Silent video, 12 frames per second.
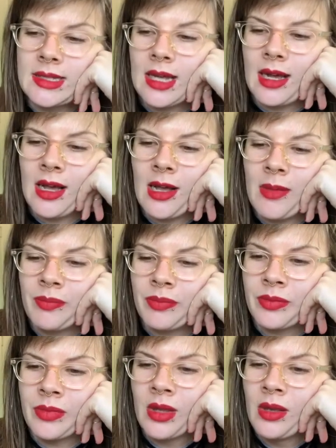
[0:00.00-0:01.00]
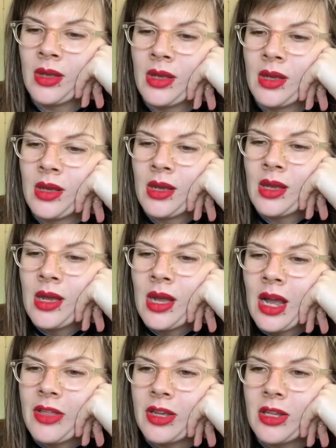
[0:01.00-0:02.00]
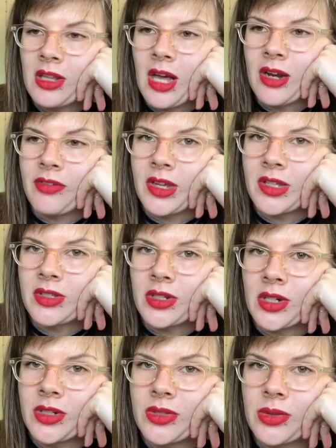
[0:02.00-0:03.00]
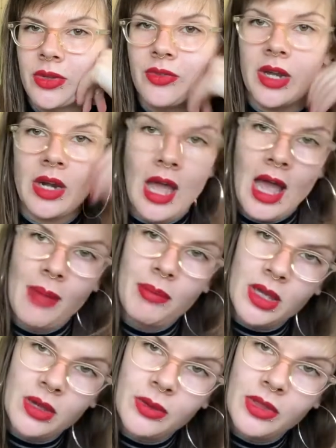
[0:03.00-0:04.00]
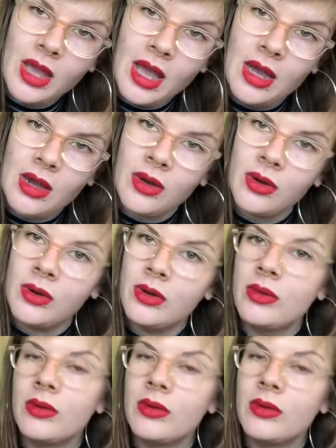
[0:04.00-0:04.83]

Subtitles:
I think a lot of us are sort of unhappy with how